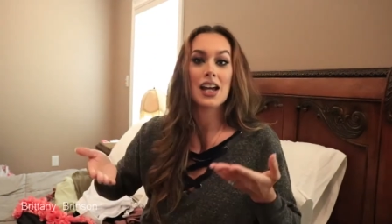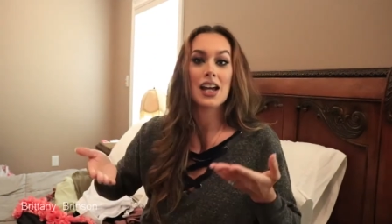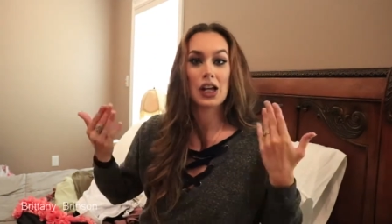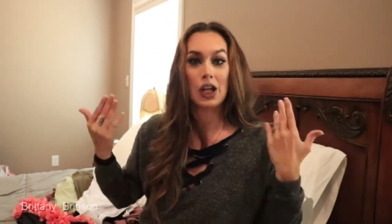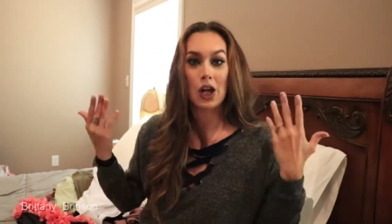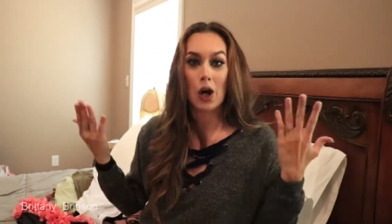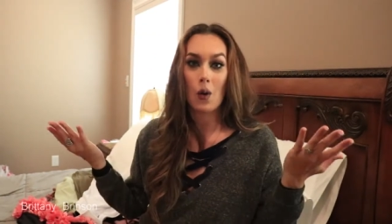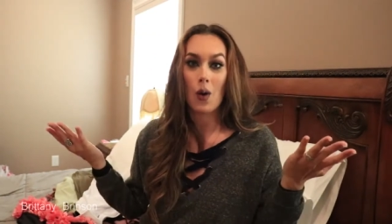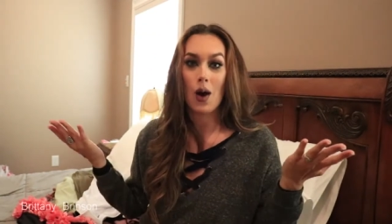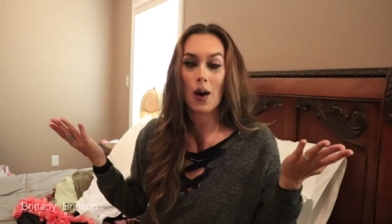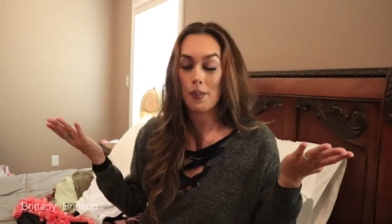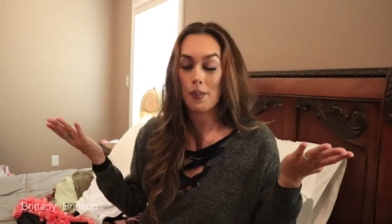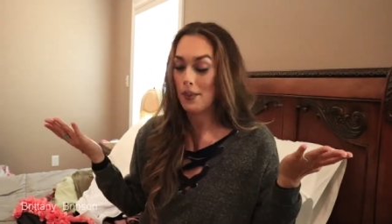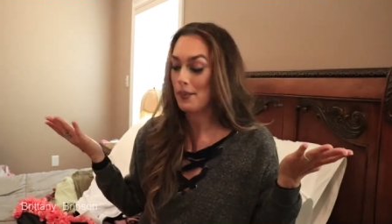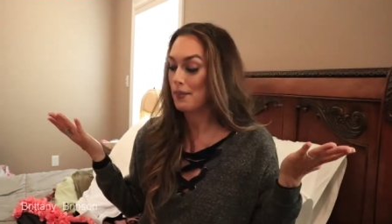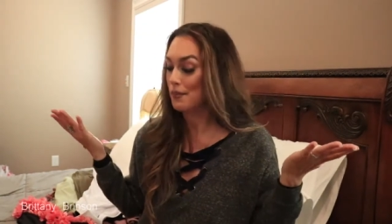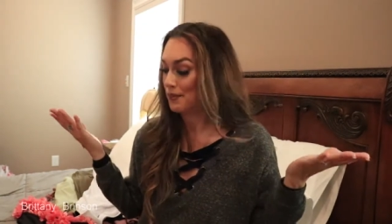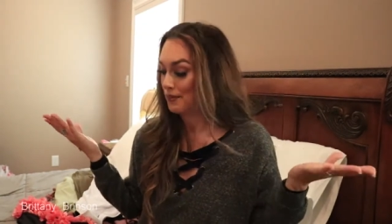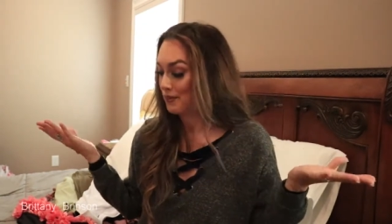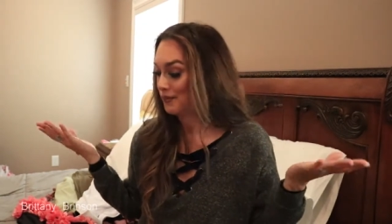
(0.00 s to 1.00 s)
go up
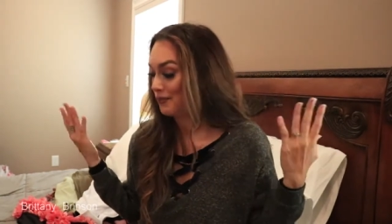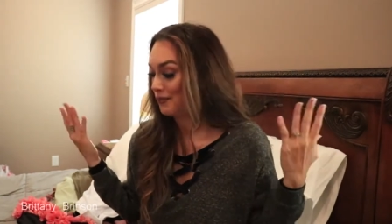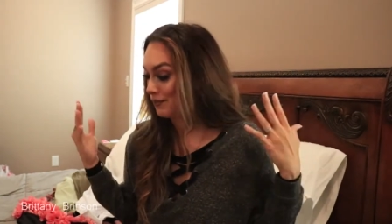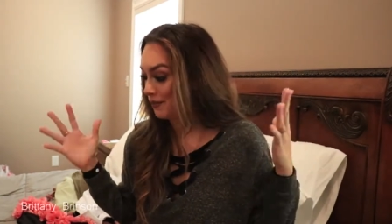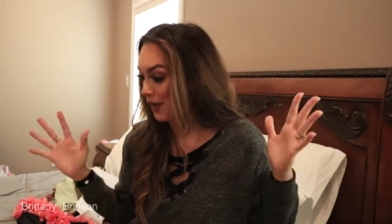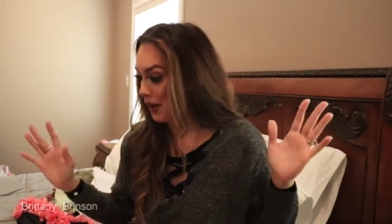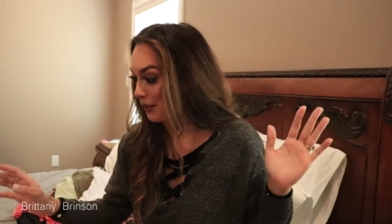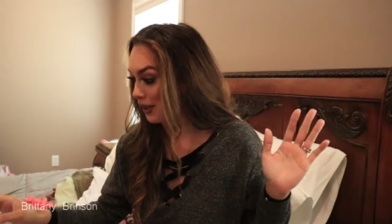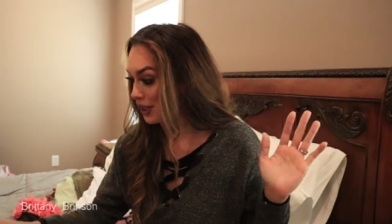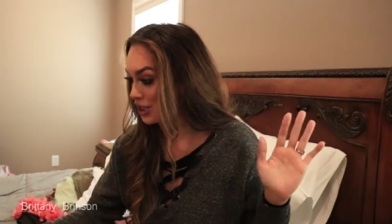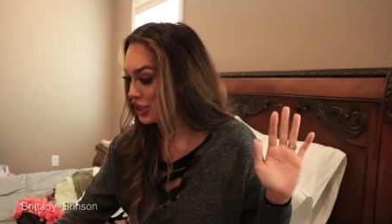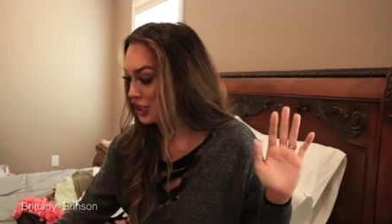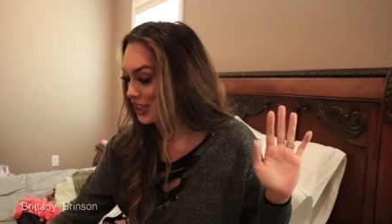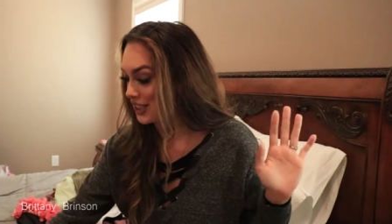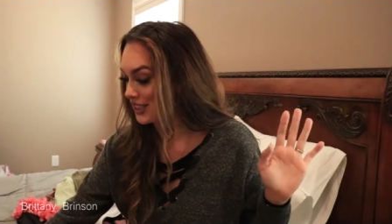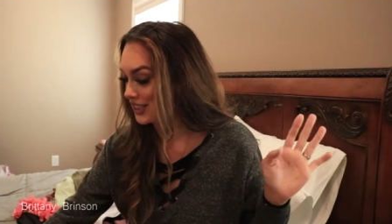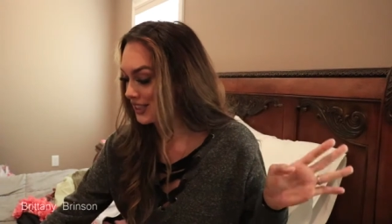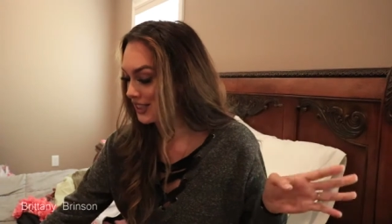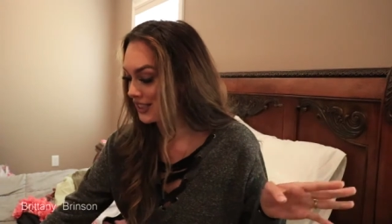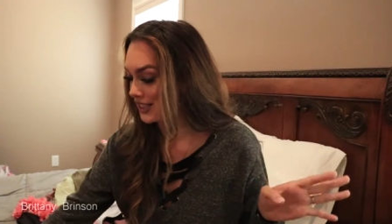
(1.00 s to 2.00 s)
my butt
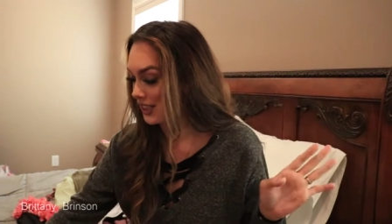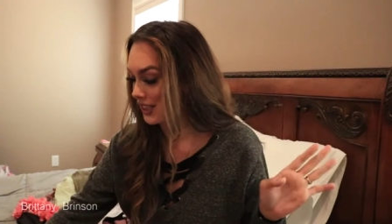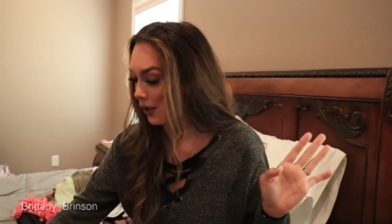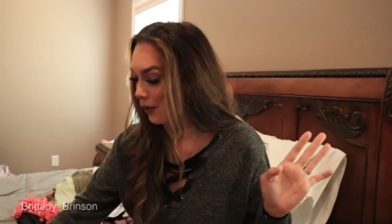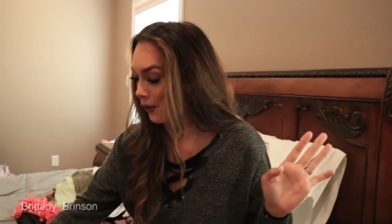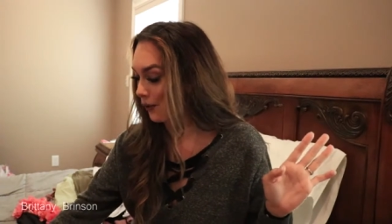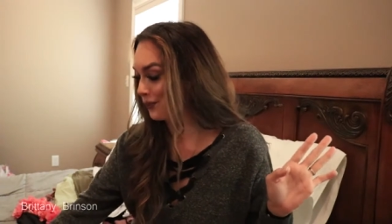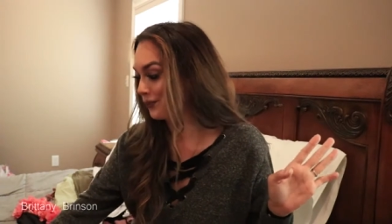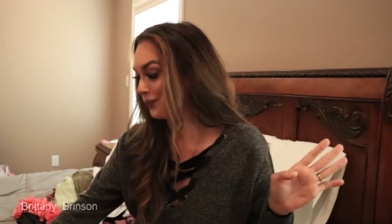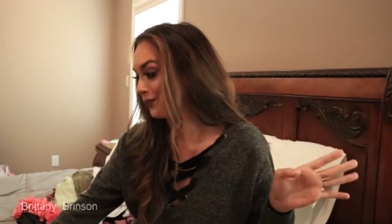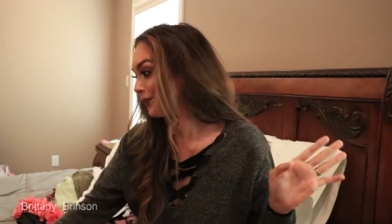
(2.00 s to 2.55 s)
cheeks. So